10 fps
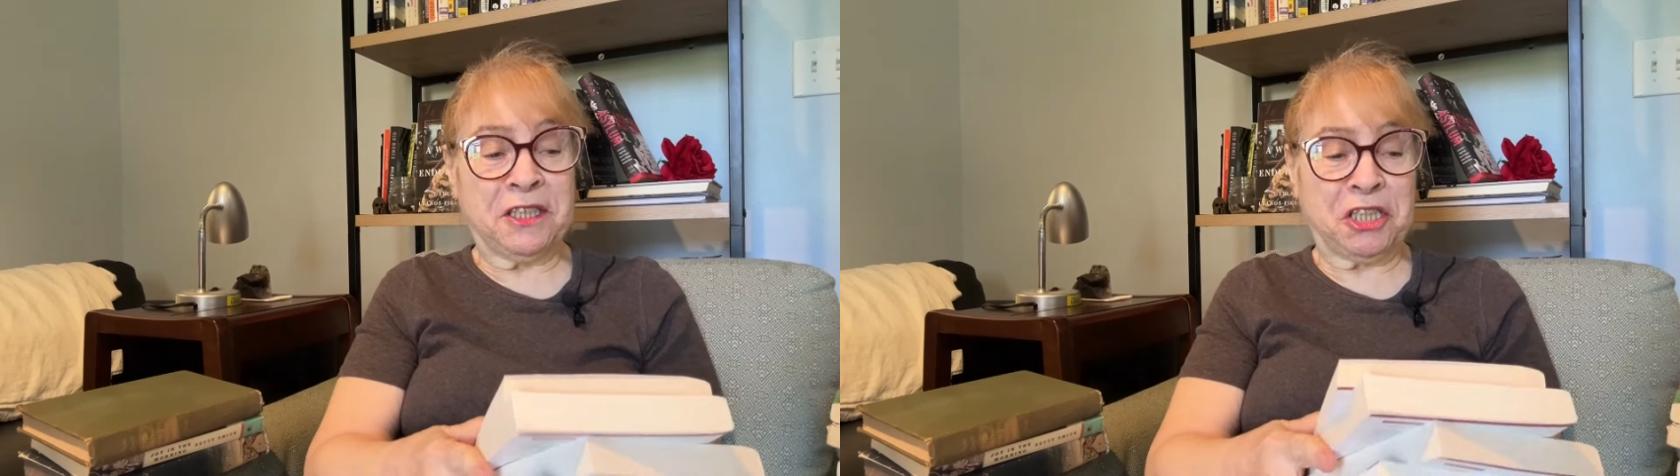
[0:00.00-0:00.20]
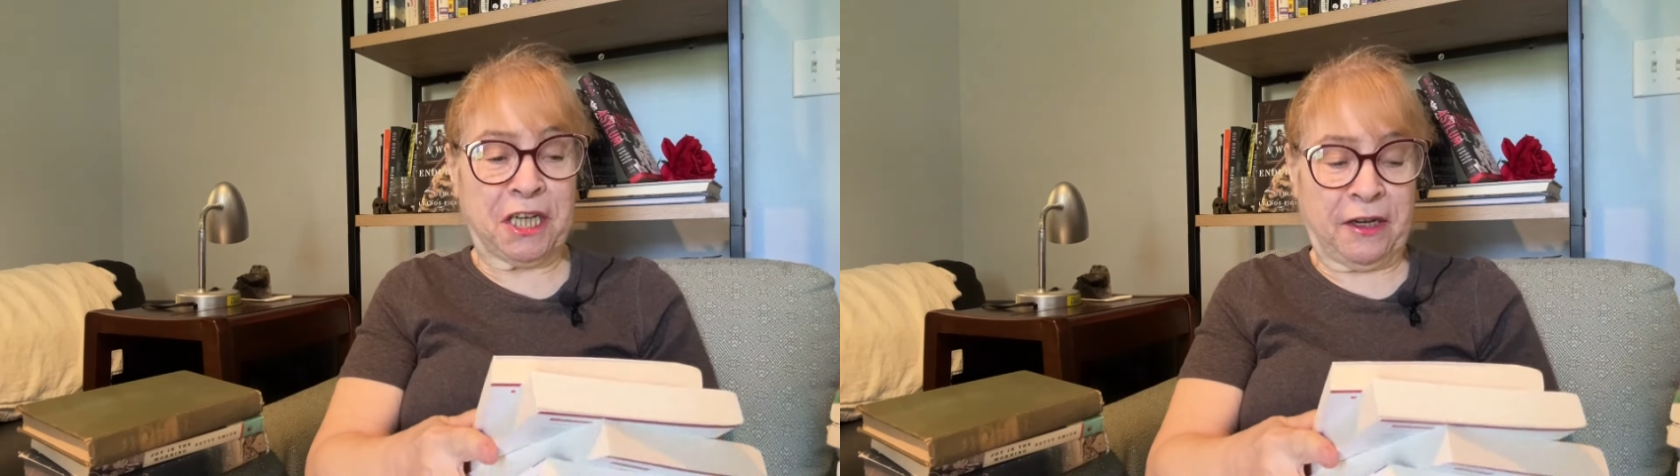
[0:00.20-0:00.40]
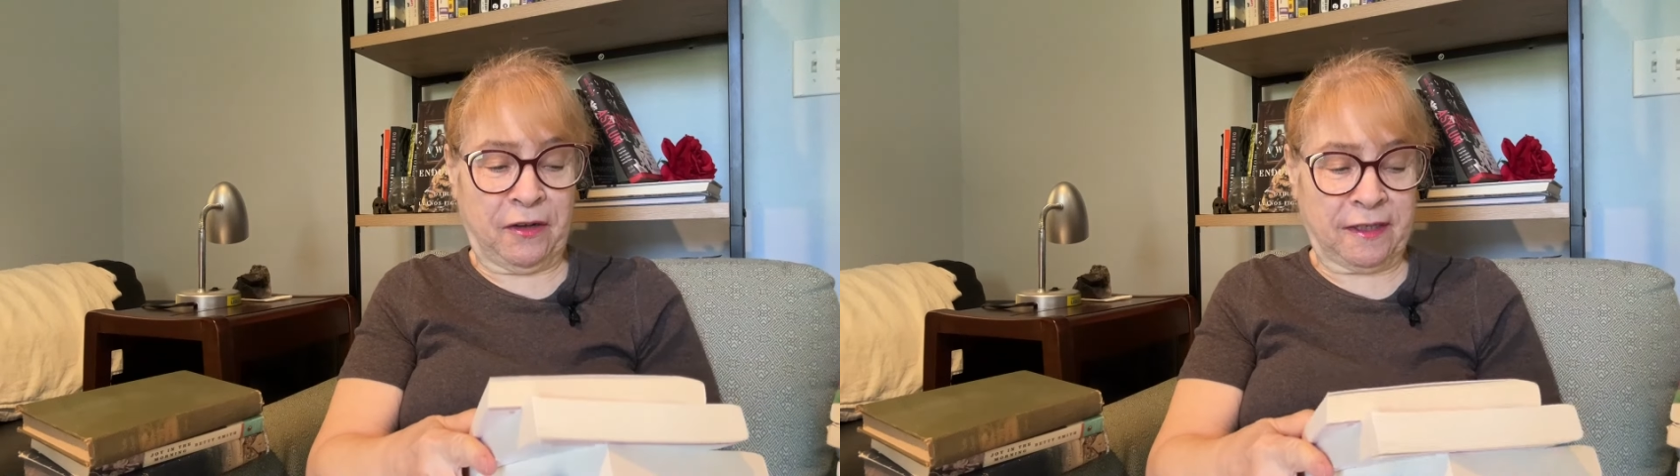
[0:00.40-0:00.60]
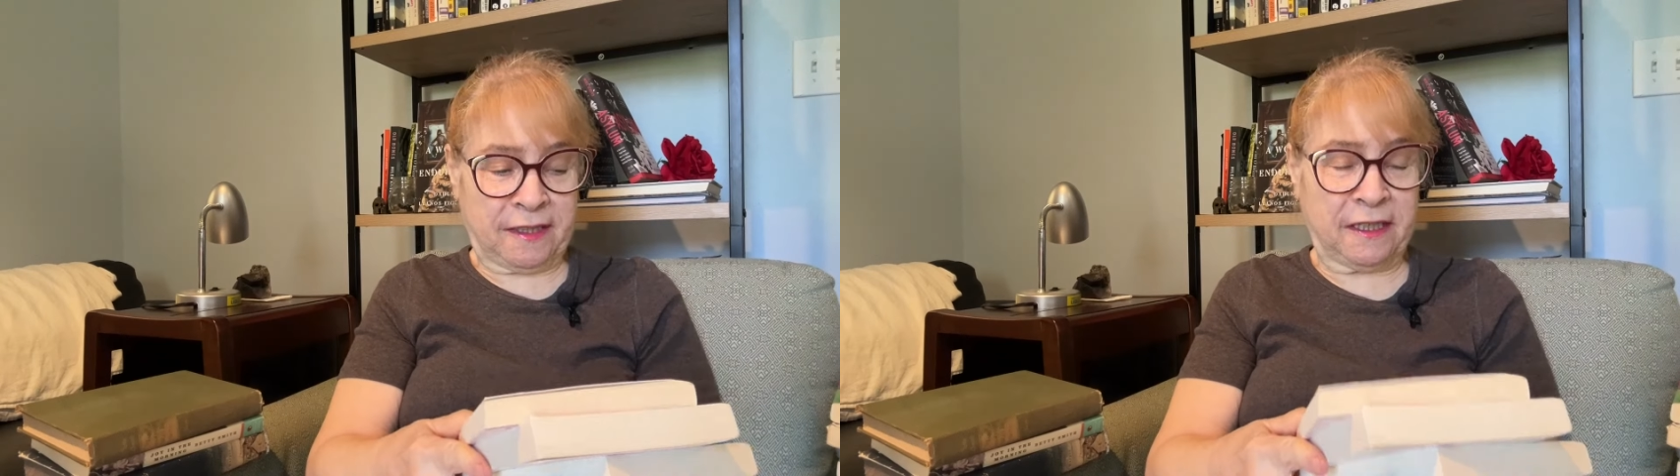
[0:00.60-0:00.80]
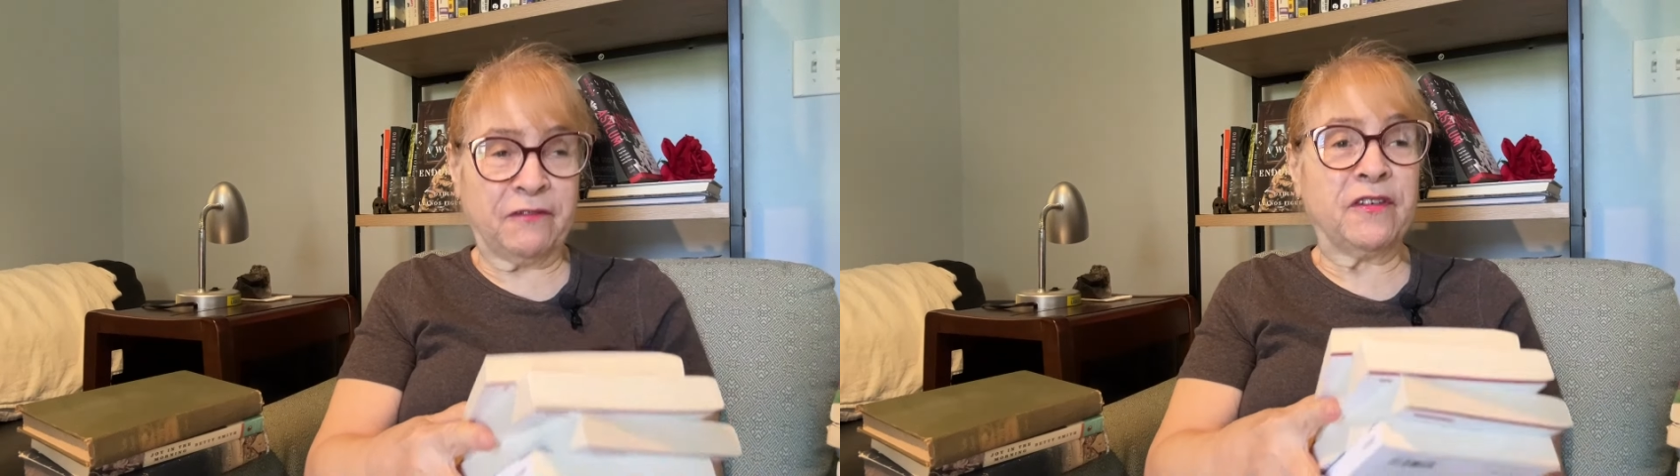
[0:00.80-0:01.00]
to Jane
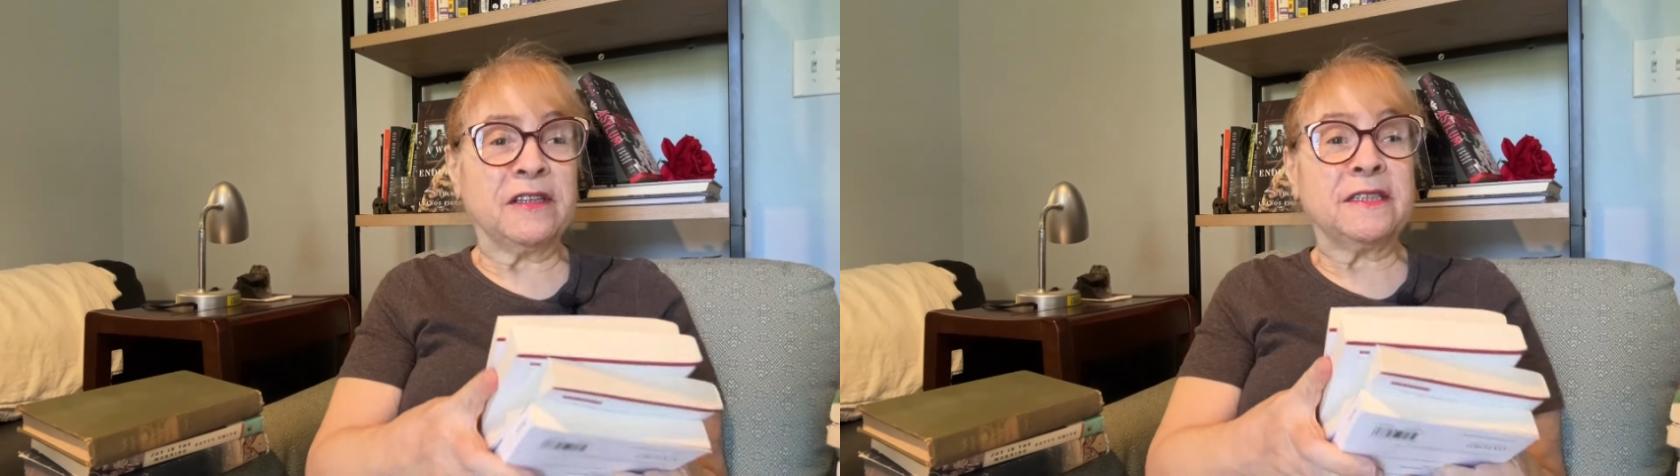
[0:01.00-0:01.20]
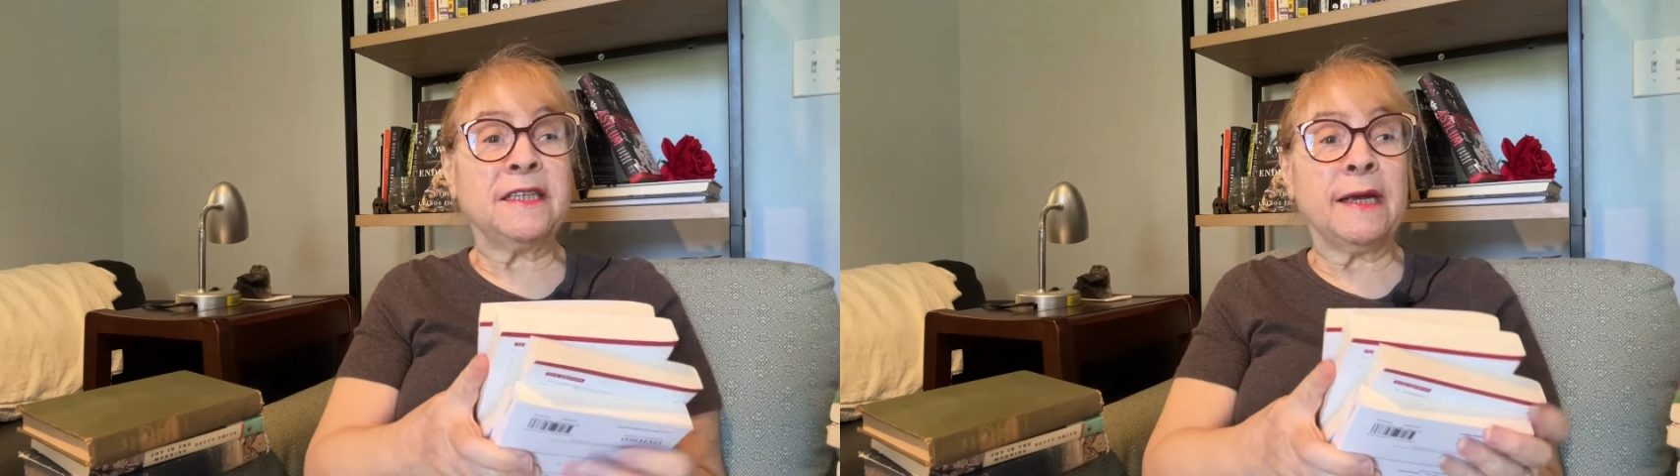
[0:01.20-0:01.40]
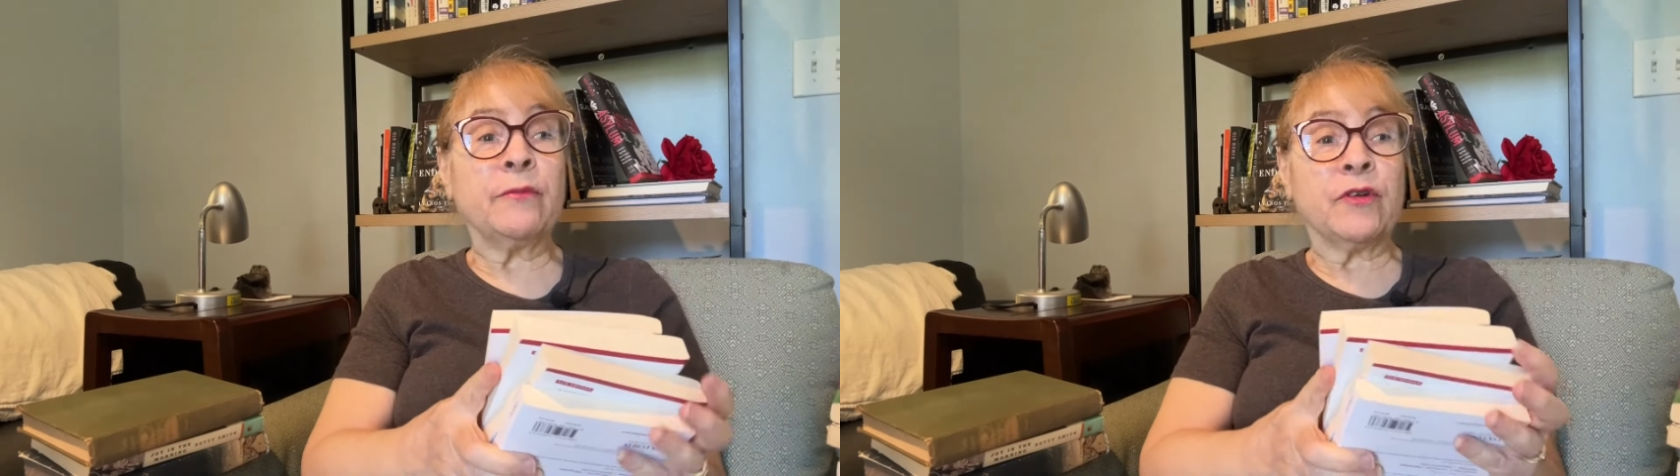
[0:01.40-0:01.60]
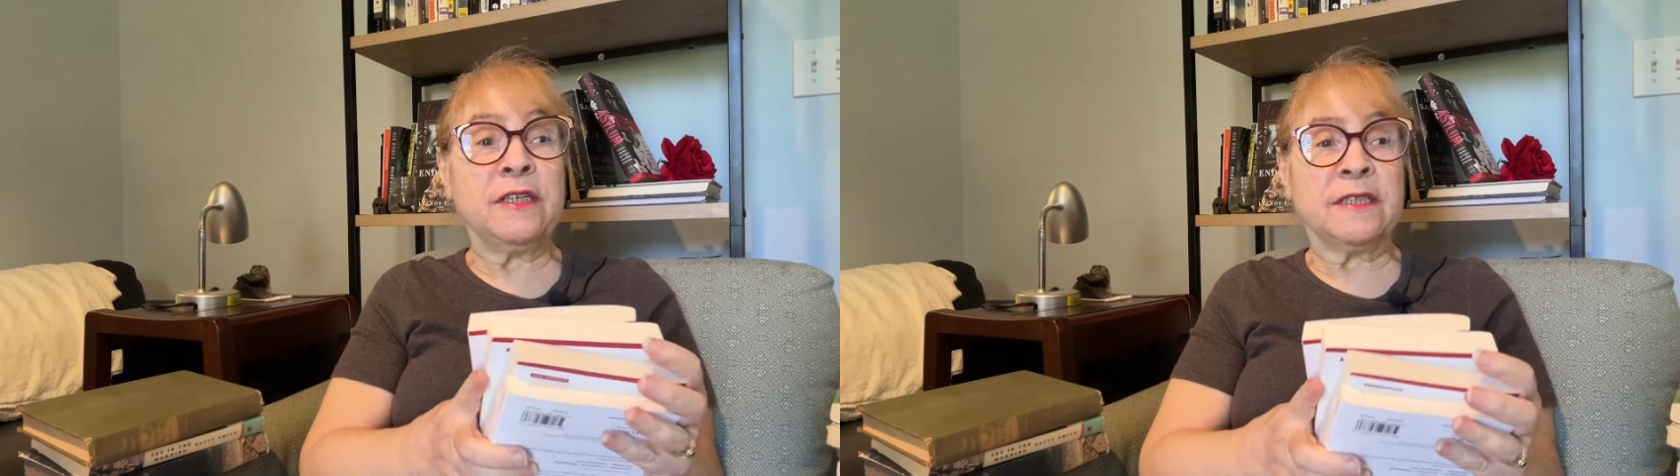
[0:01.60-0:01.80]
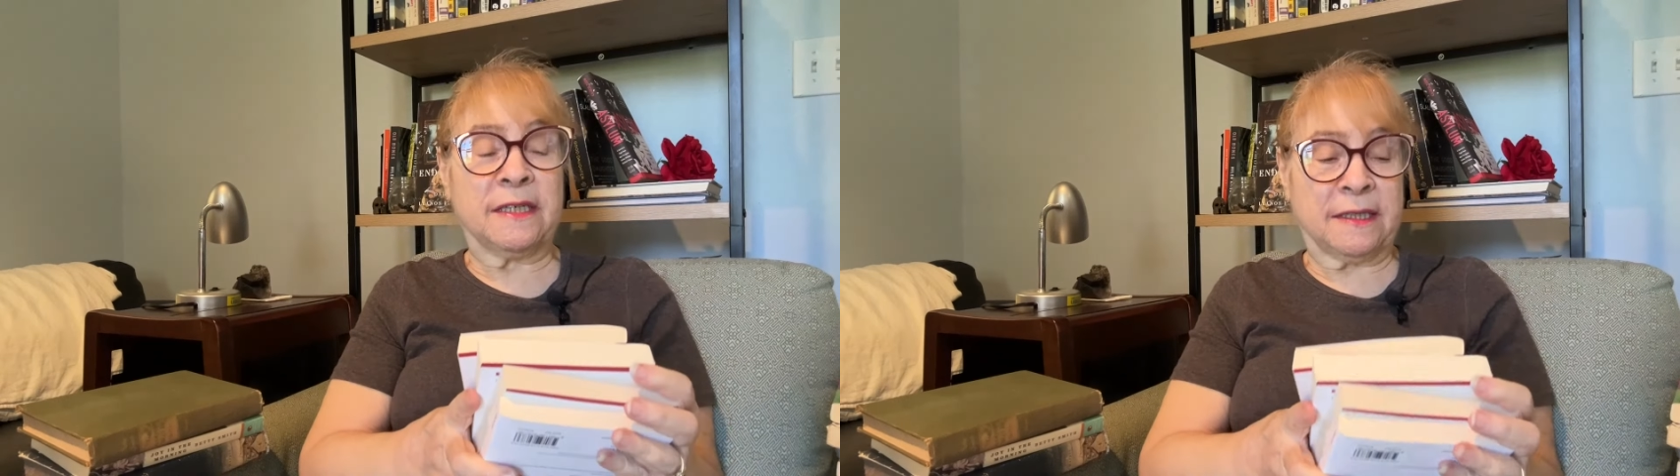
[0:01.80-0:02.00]
Austen for the same
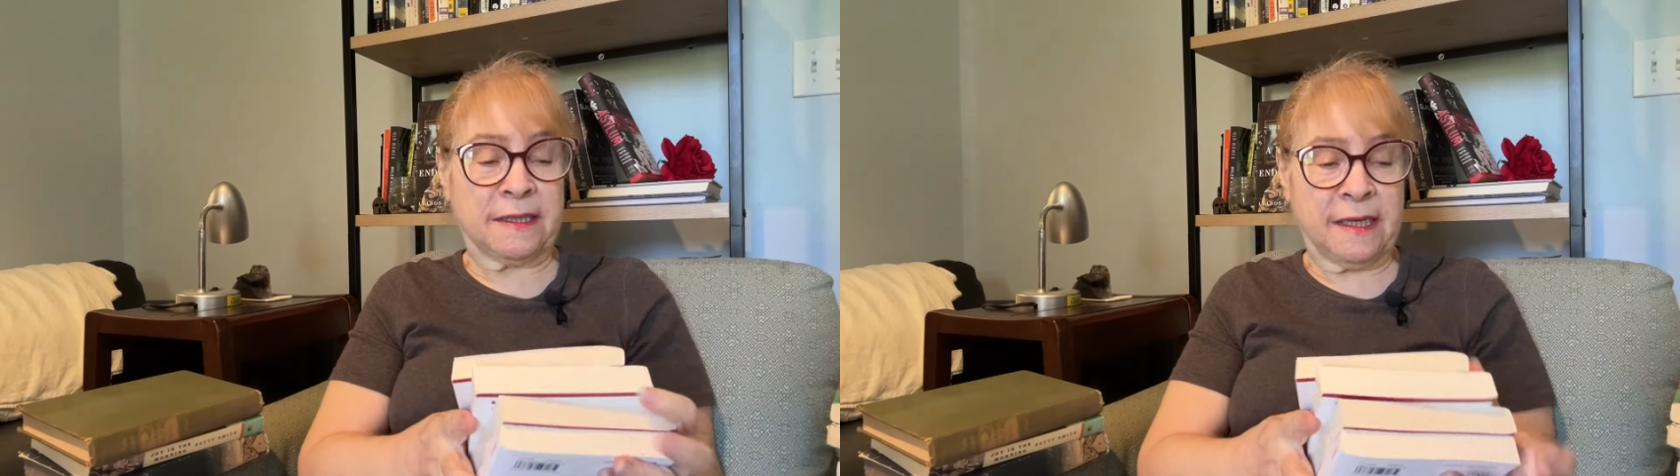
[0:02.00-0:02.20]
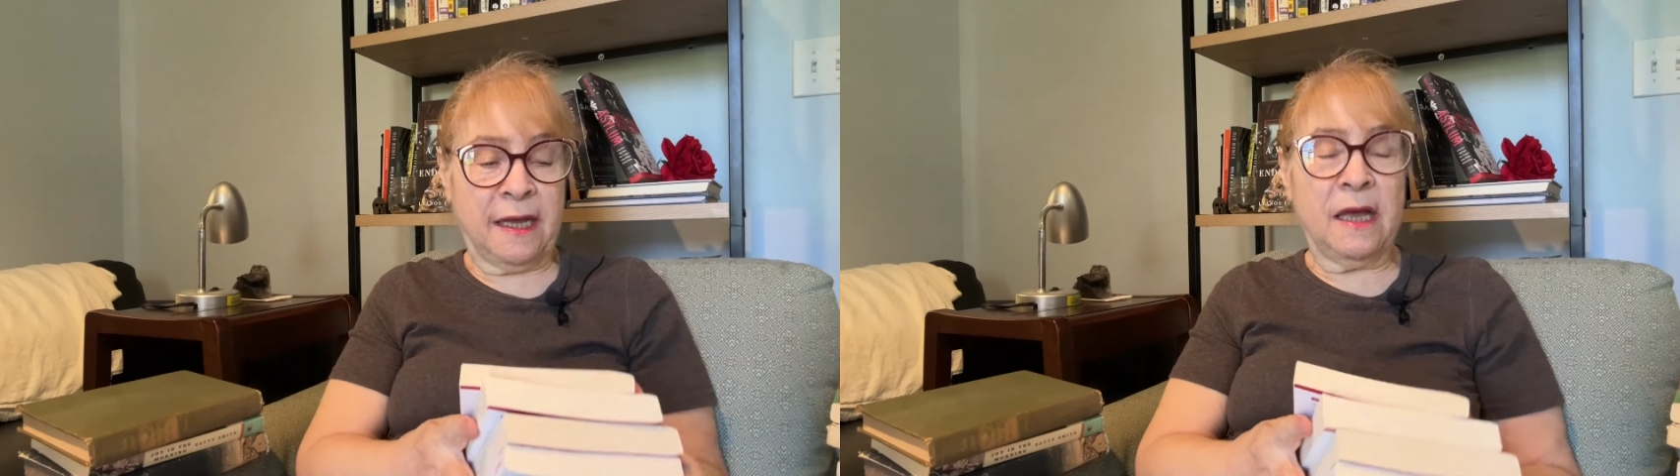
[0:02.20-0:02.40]
reasons.